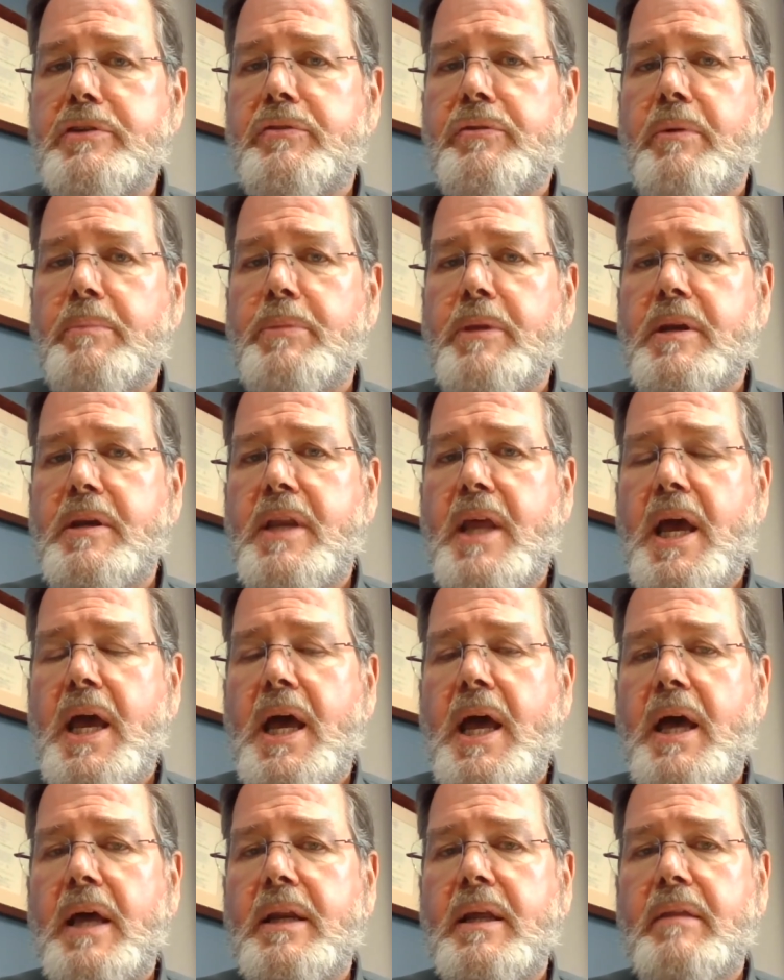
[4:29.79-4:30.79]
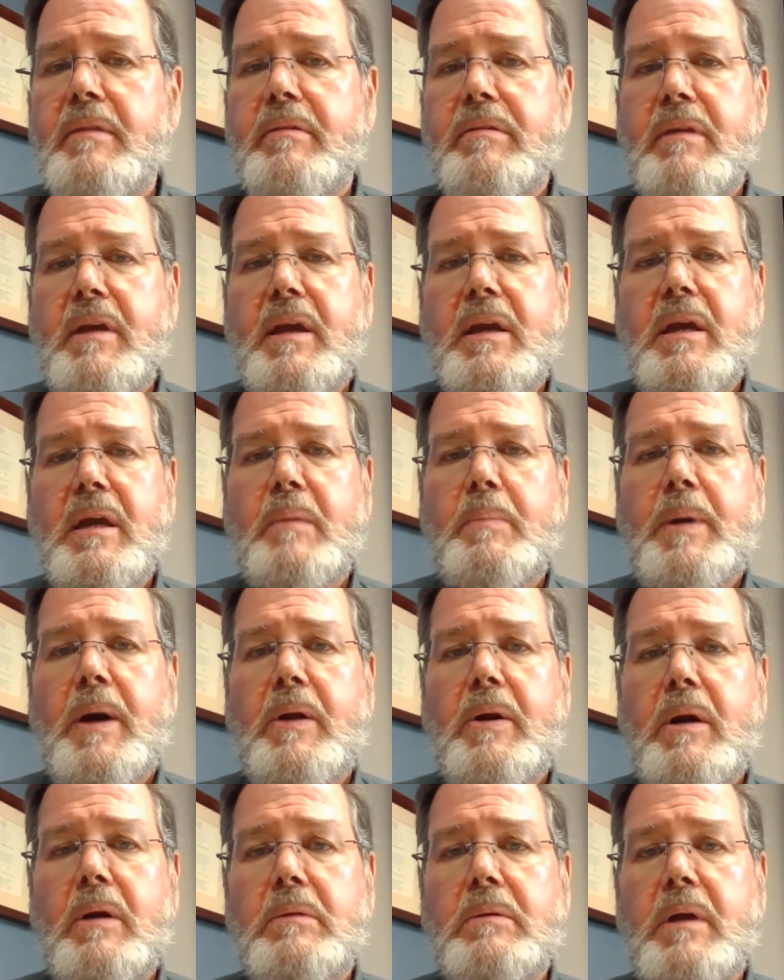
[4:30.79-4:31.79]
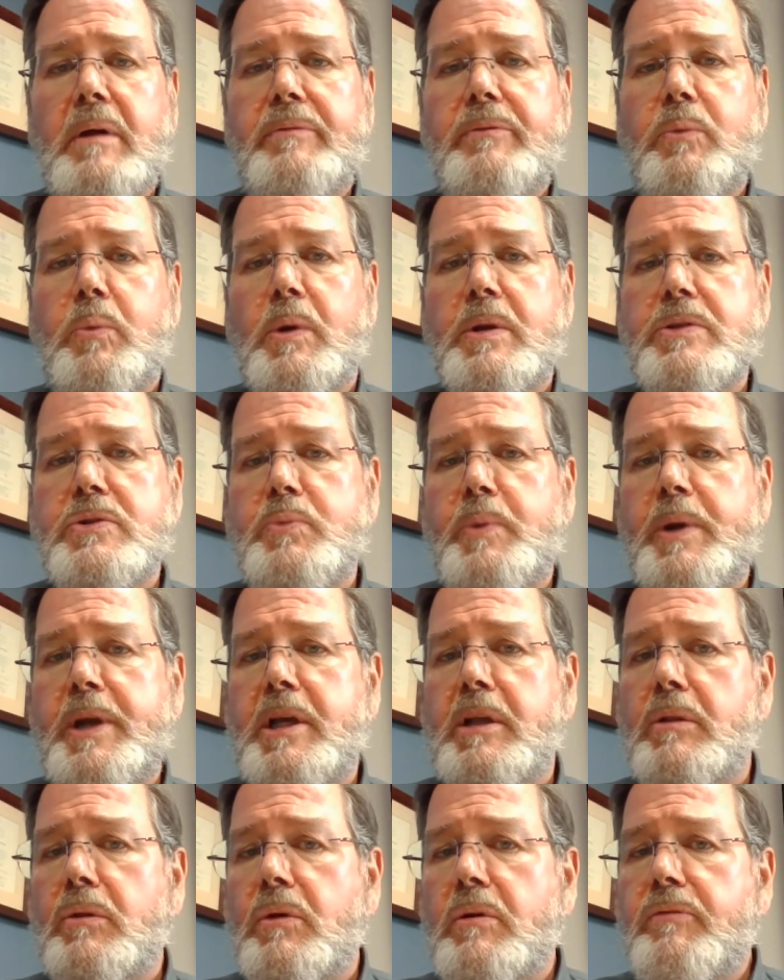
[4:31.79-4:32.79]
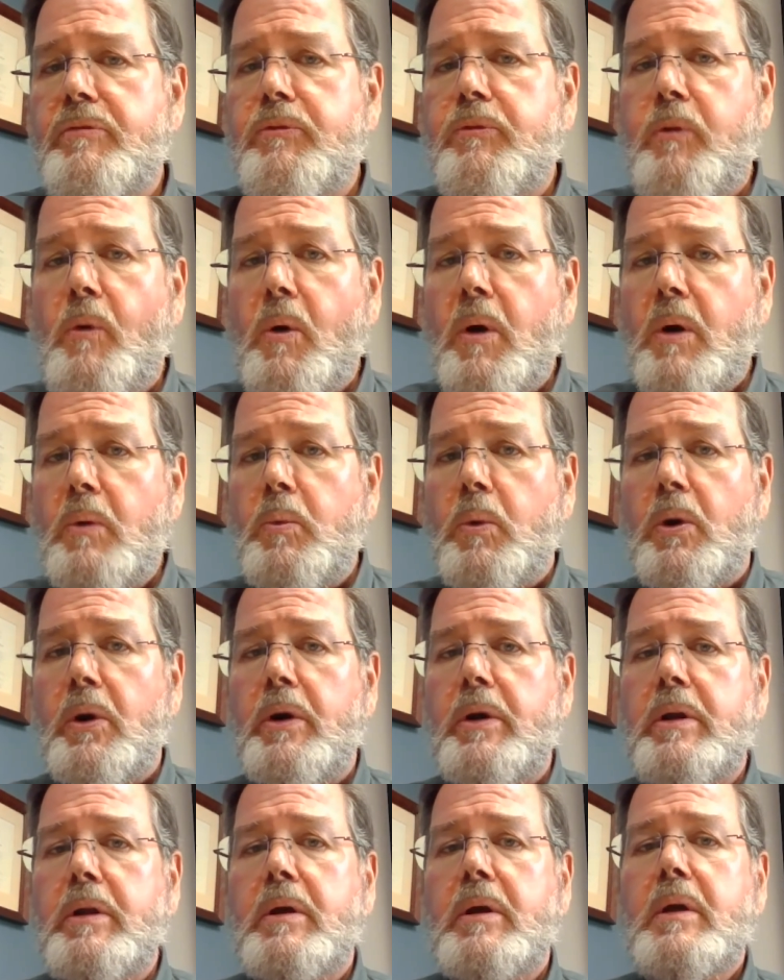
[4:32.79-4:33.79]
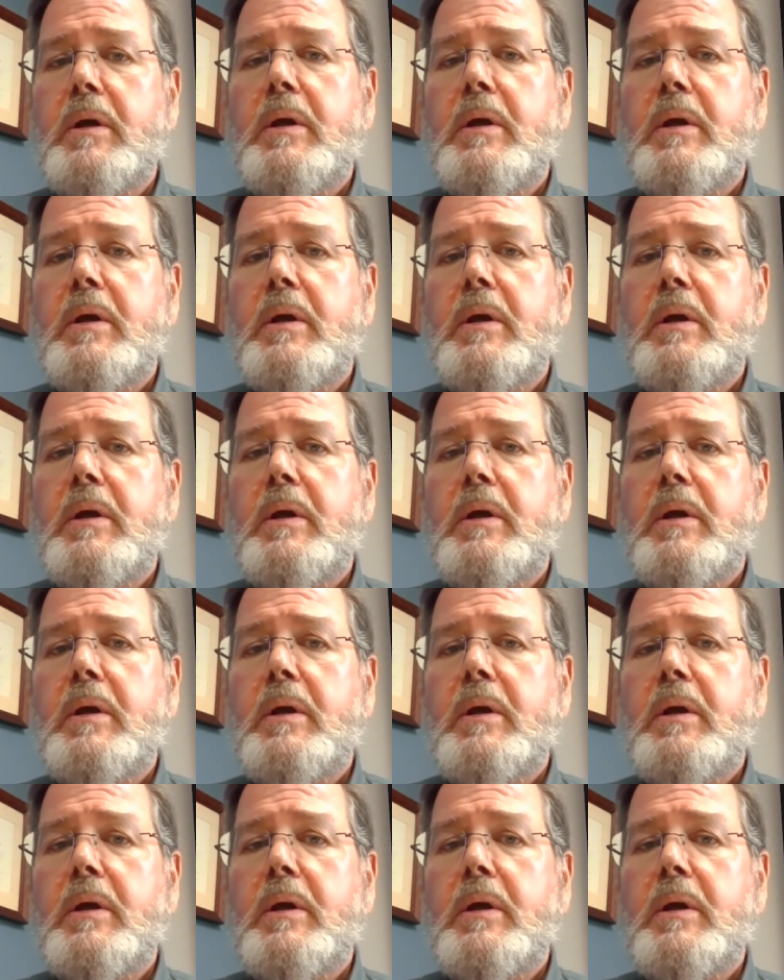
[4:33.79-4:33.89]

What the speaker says: from the dead and thinking about our loved ones, we can look forward